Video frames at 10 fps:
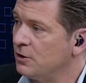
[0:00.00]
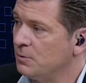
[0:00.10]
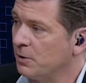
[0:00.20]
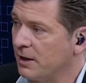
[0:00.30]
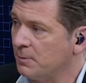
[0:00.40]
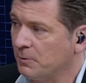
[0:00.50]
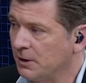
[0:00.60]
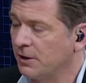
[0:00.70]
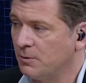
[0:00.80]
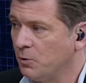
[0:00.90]
bring up a
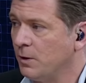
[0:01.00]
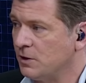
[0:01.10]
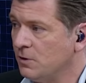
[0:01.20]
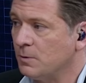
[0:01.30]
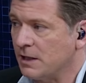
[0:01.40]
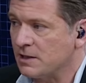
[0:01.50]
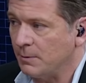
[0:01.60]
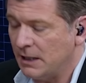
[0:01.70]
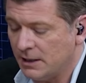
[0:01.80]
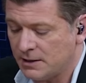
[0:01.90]
really good point too because I
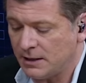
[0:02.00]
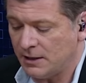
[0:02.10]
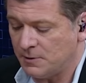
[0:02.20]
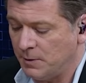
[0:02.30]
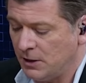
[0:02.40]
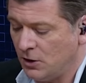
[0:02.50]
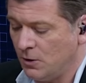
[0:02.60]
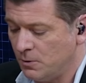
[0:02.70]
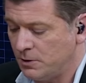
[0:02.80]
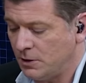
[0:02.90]
mean it's it's been
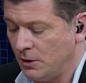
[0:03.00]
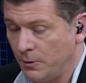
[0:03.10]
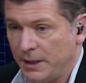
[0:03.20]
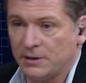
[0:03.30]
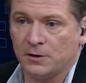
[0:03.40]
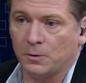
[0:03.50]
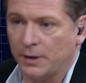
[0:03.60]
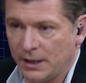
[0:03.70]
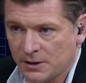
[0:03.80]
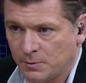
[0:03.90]
used. You know that
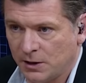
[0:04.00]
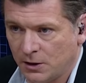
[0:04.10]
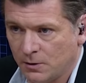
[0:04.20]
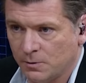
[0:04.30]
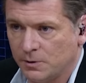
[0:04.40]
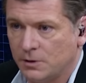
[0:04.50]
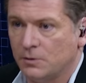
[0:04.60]
story has been used.